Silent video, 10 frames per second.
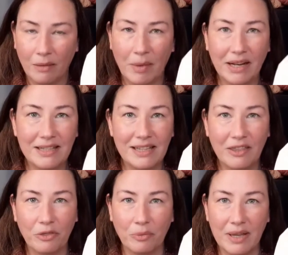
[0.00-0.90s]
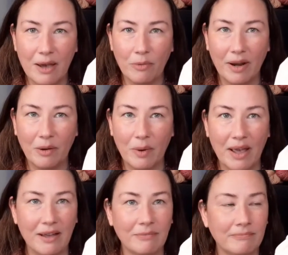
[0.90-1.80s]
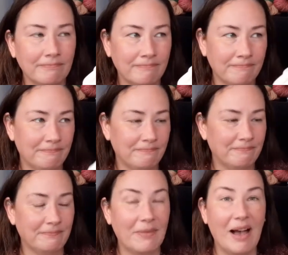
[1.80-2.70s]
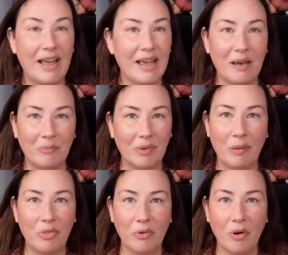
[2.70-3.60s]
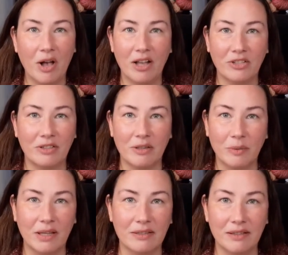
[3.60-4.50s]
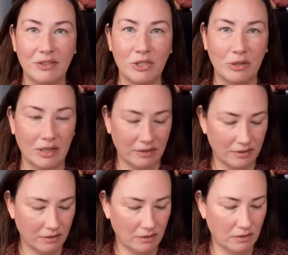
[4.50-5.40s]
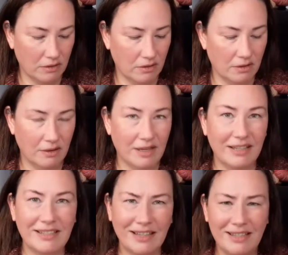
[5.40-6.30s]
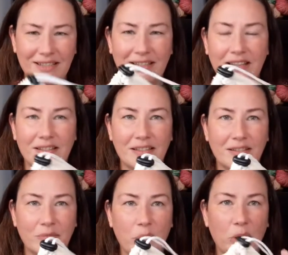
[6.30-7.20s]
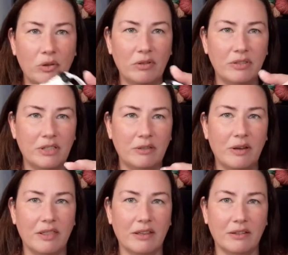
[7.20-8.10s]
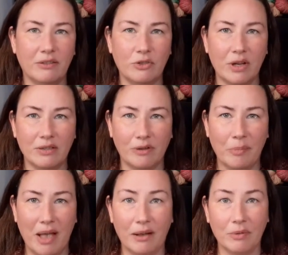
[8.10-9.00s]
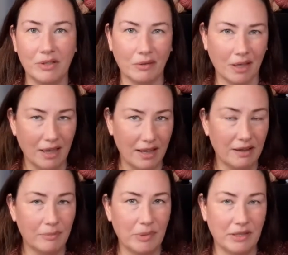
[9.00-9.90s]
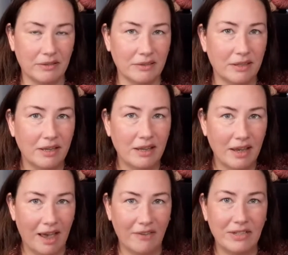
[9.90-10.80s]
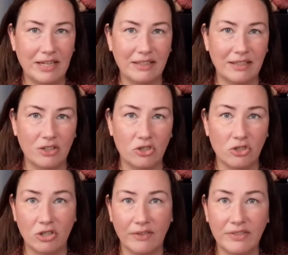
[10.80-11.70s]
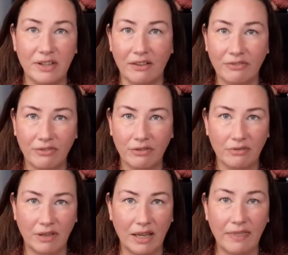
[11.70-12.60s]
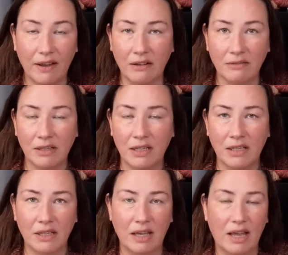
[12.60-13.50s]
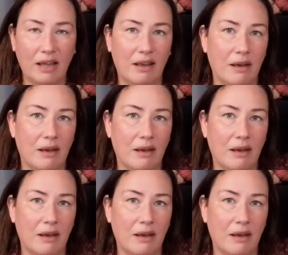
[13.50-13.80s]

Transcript: I gonna take 3 out right away? I am. I'm throwing caution to the winds. Let's do this. It's got this nice pull too on the drawstring bag, which I really like because I have a tendency to just shove stuff in there, and